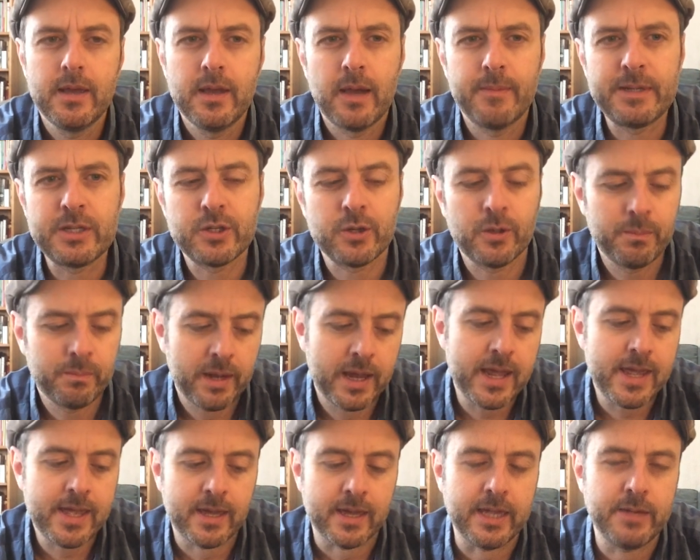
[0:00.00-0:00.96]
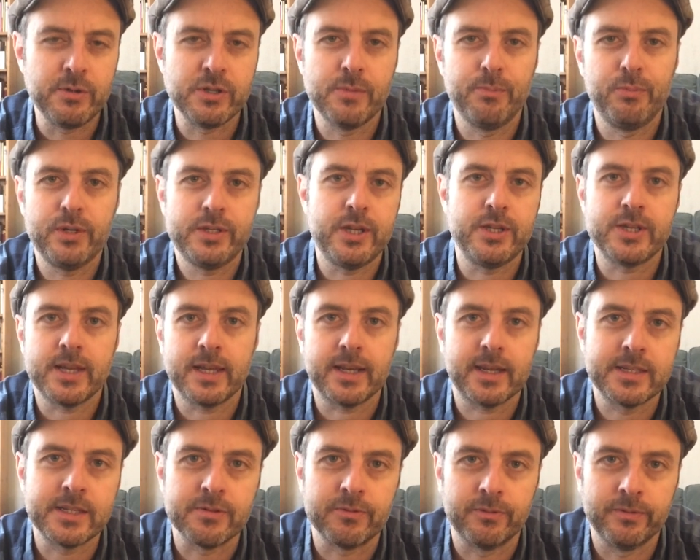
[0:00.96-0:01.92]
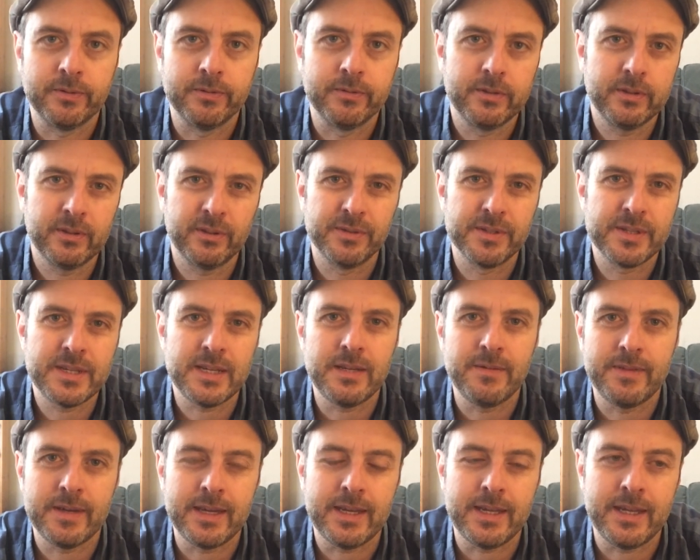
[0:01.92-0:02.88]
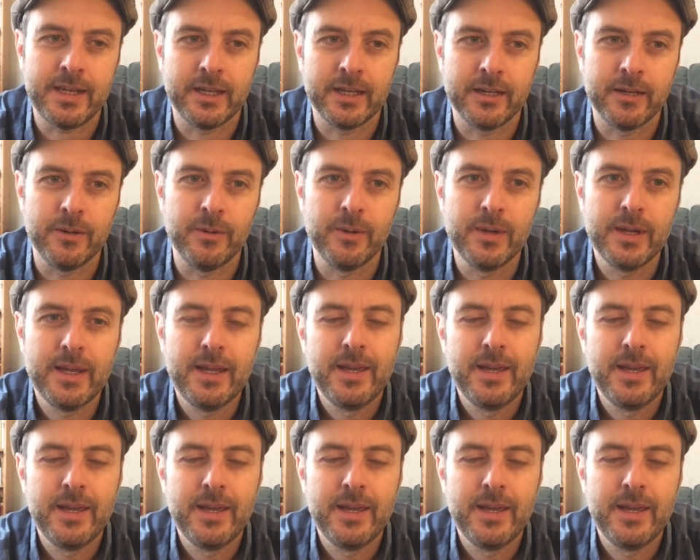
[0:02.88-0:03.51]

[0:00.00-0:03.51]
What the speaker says: I mean, Tom Baker, he was a British actor on TV, you know,